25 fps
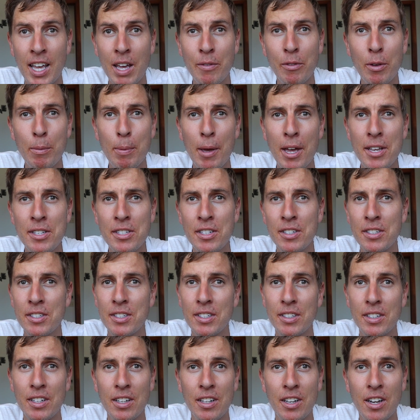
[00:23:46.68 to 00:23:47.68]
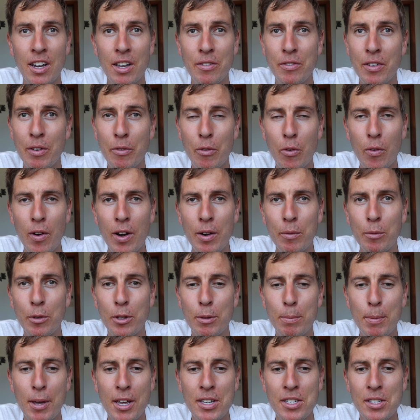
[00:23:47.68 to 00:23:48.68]
Having paces, I've never run
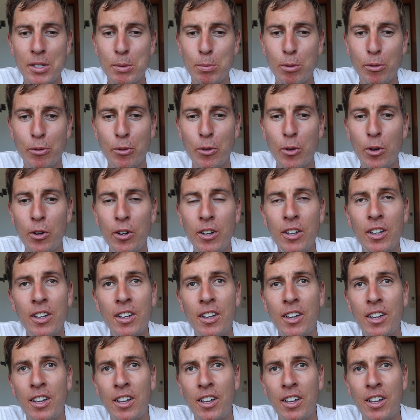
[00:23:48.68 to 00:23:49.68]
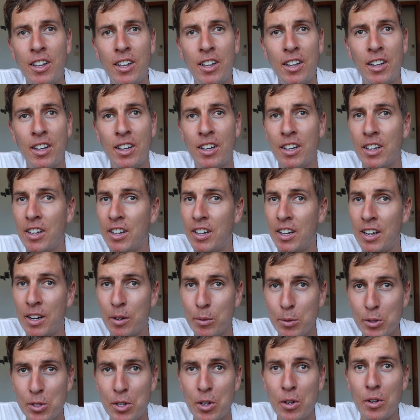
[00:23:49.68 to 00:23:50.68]
with paces before,
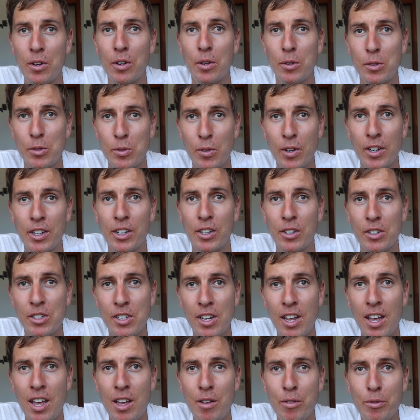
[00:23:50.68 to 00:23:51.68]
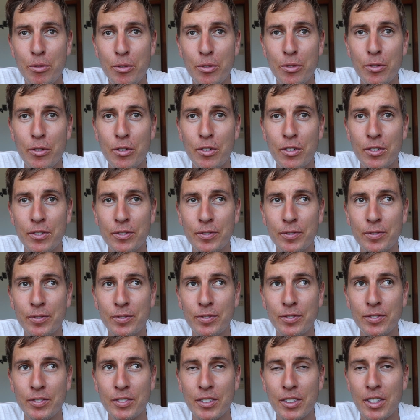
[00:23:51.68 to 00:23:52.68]
and it was good. It was really good to have
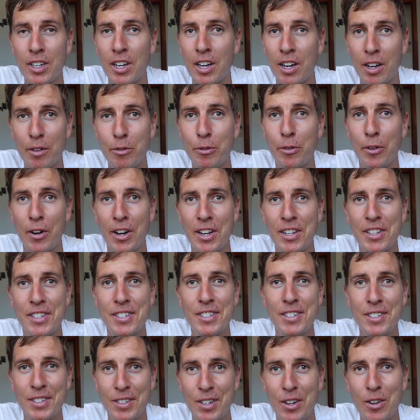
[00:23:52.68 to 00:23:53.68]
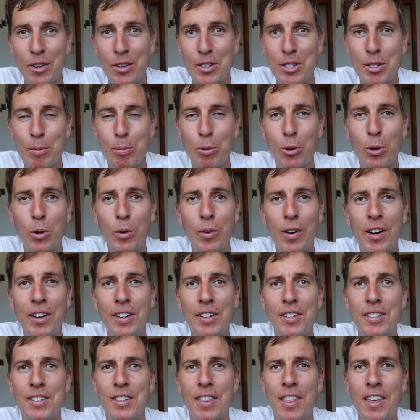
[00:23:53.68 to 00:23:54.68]
friends, support
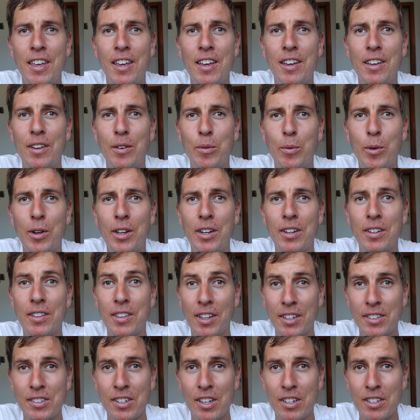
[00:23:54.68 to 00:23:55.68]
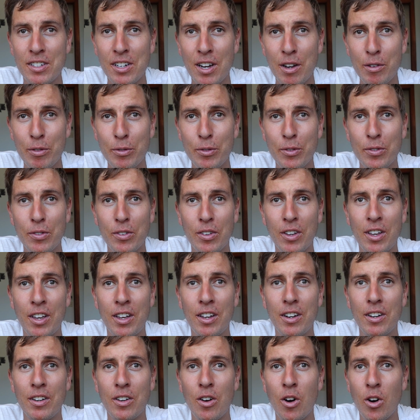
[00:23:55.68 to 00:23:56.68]
runners there when things get tough.
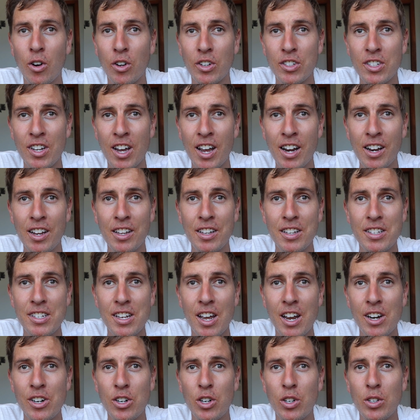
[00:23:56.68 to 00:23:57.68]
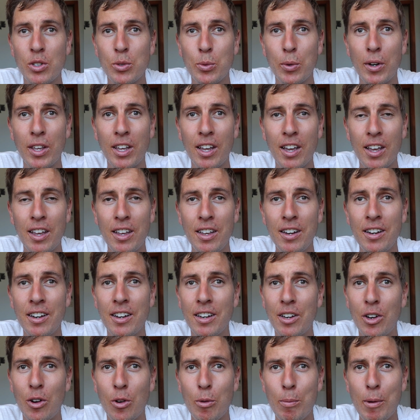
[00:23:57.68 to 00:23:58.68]
At Okatina, it's 120k in,
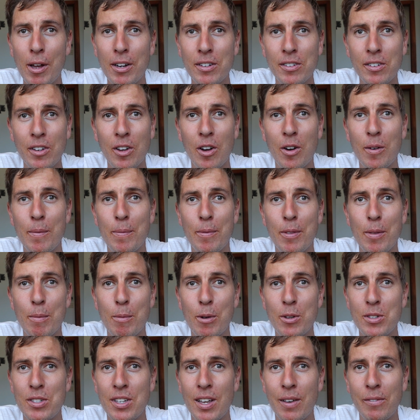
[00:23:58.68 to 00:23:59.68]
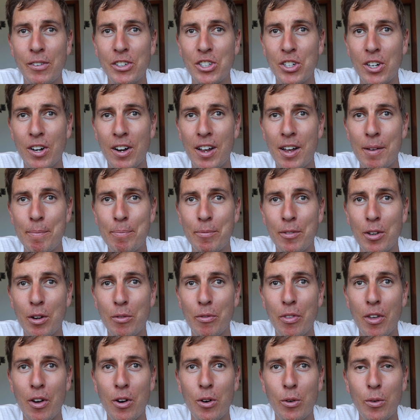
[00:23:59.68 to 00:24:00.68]
and you're about to go up the most savage climb
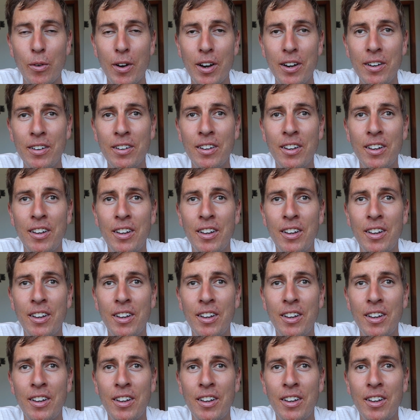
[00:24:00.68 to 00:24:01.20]
of the whole run.